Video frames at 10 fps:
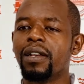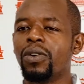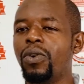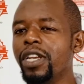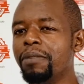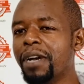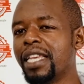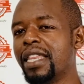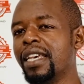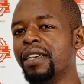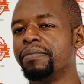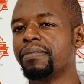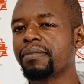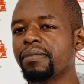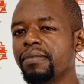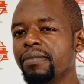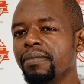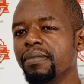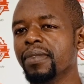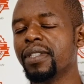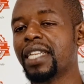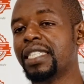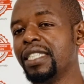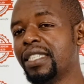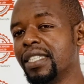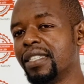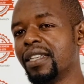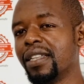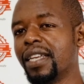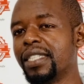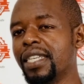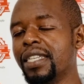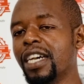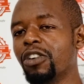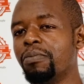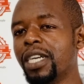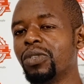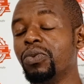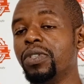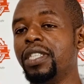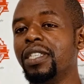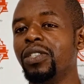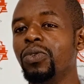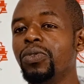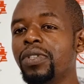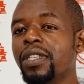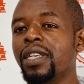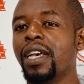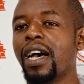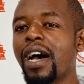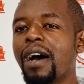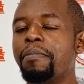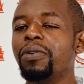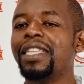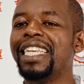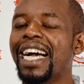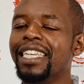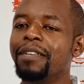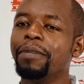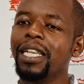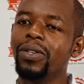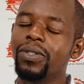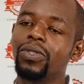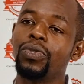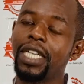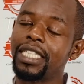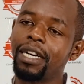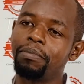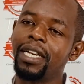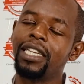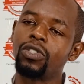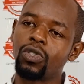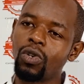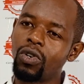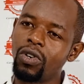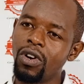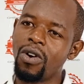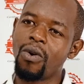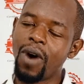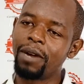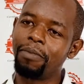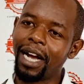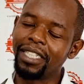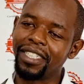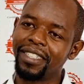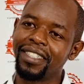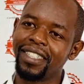Going by the statistics that NAKUMATT would use about 300 million to set up and stock one branch.